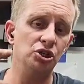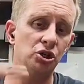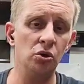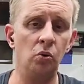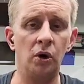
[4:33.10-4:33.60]

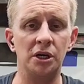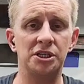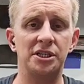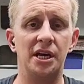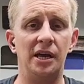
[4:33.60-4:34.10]
You want to
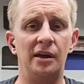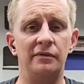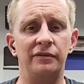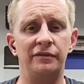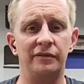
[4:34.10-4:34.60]

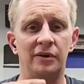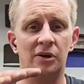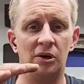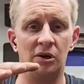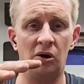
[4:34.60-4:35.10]
save
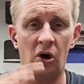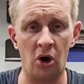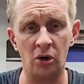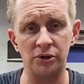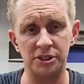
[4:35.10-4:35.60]

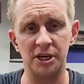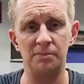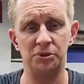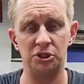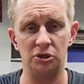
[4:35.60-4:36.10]
all the
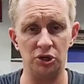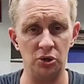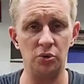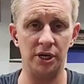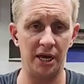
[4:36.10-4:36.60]
temperature
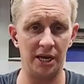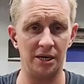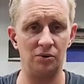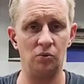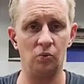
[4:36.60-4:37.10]
you
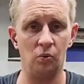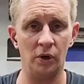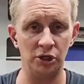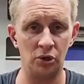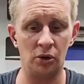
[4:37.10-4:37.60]
can
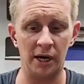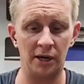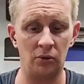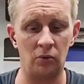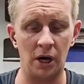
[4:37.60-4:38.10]
when you're
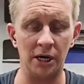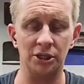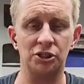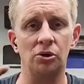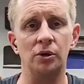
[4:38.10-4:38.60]
out
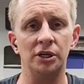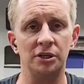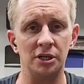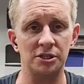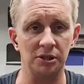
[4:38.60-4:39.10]
riding so
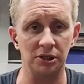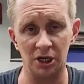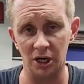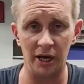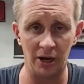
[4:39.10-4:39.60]
it doesn't
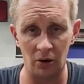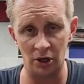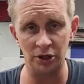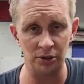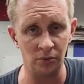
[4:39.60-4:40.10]
cut out
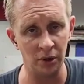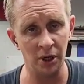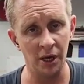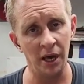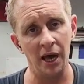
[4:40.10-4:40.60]
on you
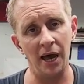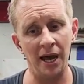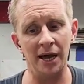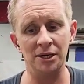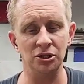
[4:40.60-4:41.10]

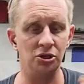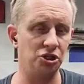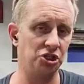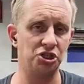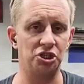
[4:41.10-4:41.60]
and you're
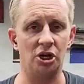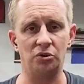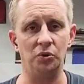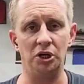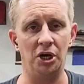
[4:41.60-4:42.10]
just
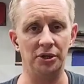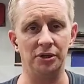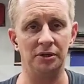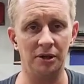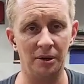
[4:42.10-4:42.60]
stuck with
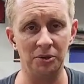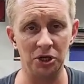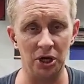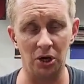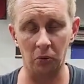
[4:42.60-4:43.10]
nothing. I mean,
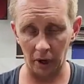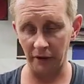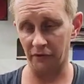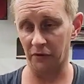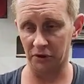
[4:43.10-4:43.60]
you got to
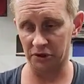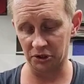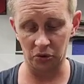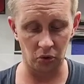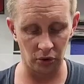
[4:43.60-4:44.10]
wait for it to
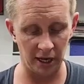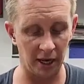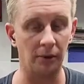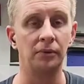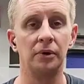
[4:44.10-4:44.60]
cool
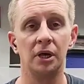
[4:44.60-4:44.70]
down.